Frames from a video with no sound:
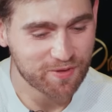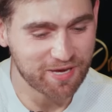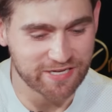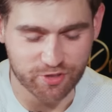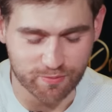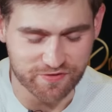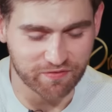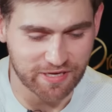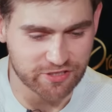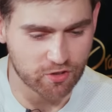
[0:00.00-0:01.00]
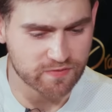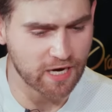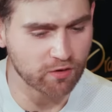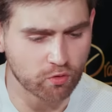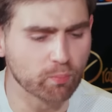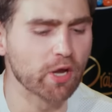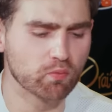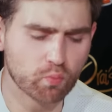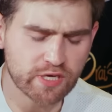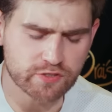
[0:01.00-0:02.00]
In terms of that group. But
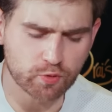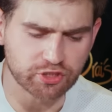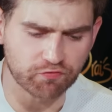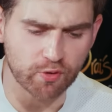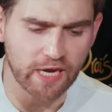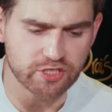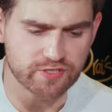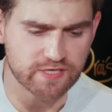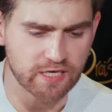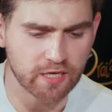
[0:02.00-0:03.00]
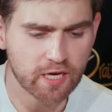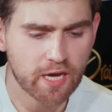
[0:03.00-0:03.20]
we can switch to free agency.